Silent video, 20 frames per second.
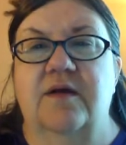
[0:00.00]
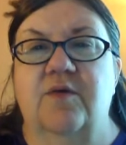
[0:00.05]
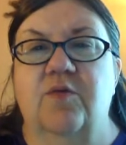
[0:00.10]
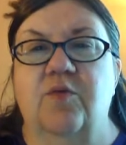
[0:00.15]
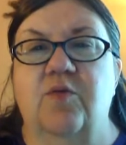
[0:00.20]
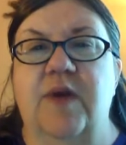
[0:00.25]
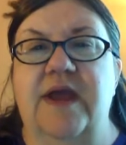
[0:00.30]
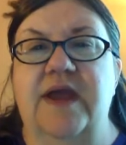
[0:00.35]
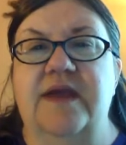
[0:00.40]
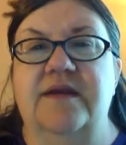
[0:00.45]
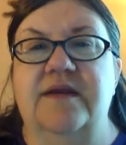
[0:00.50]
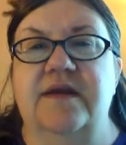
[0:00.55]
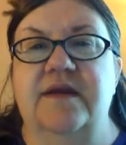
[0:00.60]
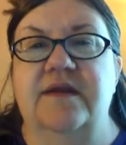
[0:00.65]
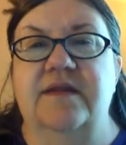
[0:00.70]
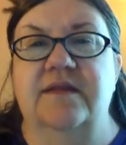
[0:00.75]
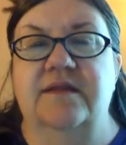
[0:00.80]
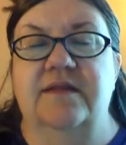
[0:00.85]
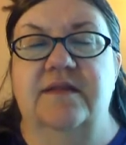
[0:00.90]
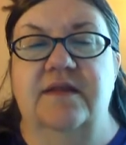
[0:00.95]
When
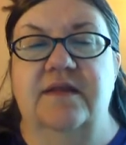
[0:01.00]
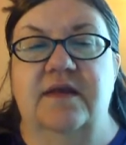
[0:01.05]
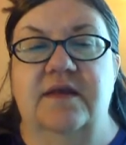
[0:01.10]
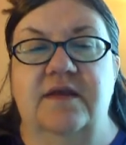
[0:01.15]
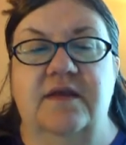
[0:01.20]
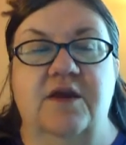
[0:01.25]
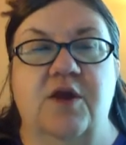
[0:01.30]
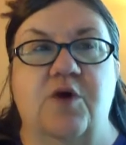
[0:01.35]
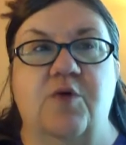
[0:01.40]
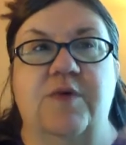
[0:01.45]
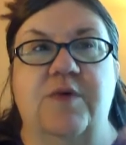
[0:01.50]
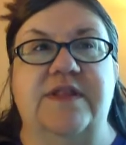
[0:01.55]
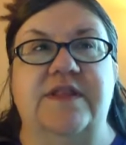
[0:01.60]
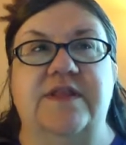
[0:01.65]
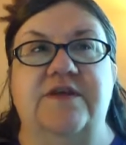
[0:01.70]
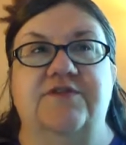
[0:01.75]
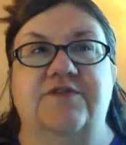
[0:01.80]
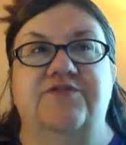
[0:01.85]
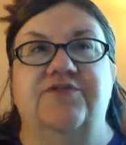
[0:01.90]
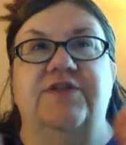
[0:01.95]

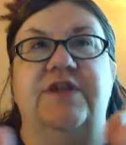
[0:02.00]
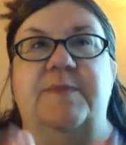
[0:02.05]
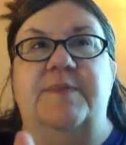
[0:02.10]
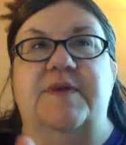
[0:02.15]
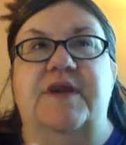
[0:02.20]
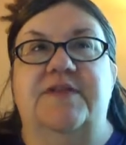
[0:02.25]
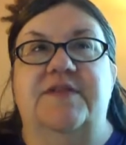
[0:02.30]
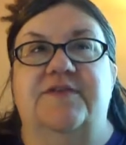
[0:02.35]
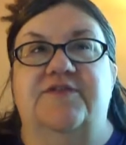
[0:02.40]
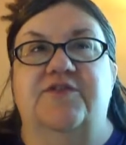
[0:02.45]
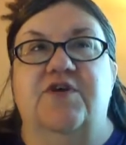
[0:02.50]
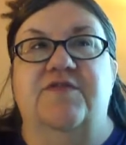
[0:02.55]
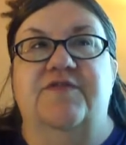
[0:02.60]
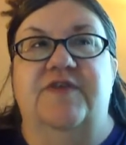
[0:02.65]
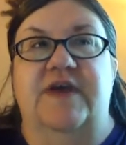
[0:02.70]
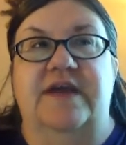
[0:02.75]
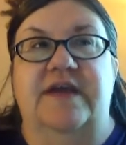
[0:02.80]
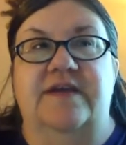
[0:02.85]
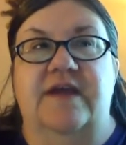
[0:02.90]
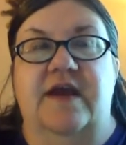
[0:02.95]
they're sleeping on the
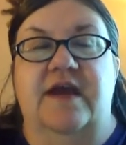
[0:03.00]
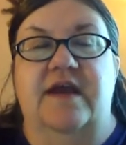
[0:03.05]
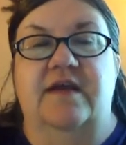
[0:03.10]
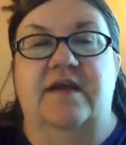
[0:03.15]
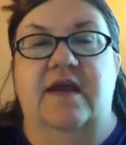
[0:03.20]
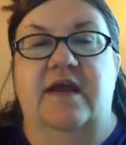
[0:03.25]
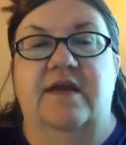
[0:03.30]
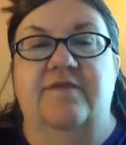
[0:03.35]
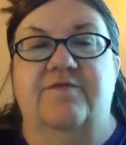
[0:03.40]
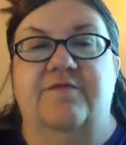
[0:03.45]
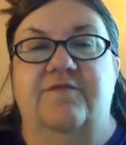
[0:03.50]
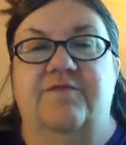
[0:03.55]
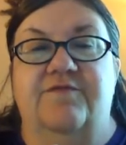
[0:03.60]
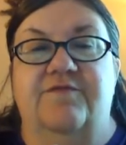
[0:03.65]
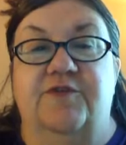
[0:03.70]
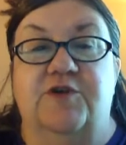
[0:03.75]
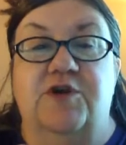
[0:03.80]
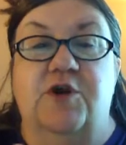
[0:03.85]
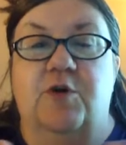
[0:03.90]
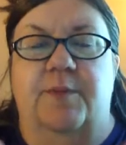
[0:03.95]
sofa at night and
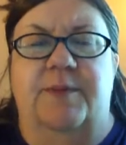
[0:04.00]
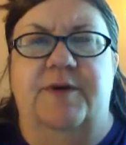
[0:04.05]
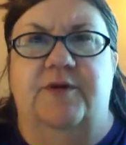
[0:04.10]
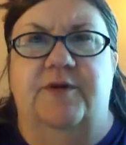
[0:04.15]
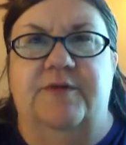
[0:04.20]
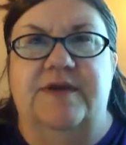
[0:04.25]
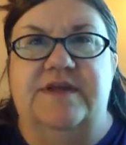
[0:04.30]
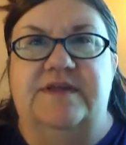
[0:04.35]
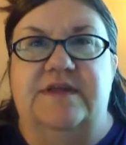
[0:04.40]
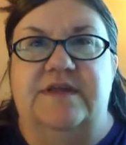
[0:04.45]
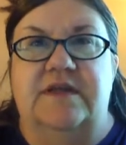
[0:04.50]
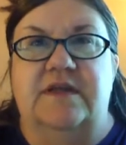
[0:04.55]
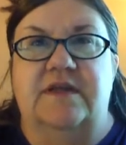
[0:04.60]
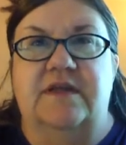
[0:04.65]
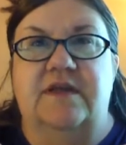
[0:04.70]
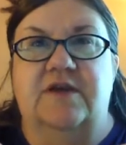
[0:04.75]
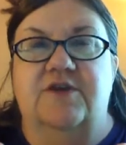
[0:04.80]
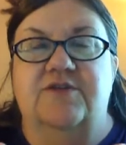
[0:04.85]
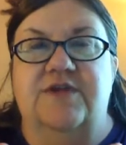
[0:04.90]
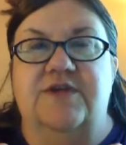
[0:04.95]
for no apparent reason,
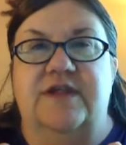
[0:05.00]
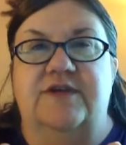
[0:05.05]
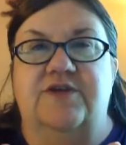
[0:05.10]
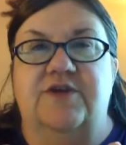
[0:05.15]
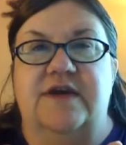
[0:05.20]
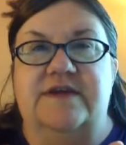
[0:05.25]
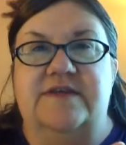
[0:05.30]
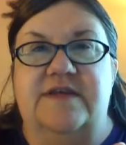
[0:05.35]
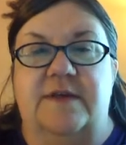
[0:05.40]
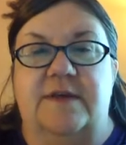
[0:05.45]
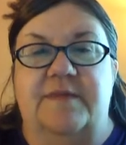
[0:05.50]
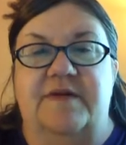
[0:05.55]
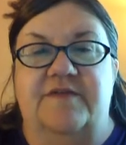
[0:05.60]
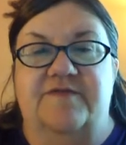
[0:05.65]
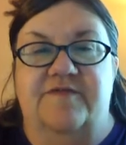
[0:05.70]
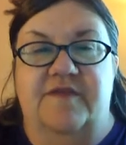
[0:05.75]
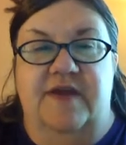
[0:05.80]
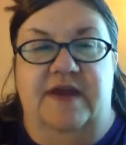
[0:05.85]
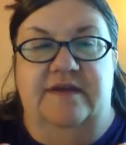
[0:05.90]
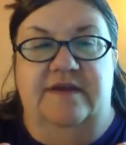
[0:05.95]
you know, it's not like you guys had a big
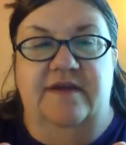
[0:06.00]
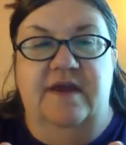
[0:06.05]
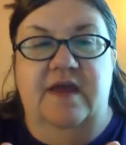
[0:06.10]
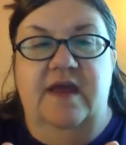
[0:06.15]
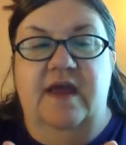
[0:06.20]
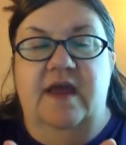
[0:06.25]
fight.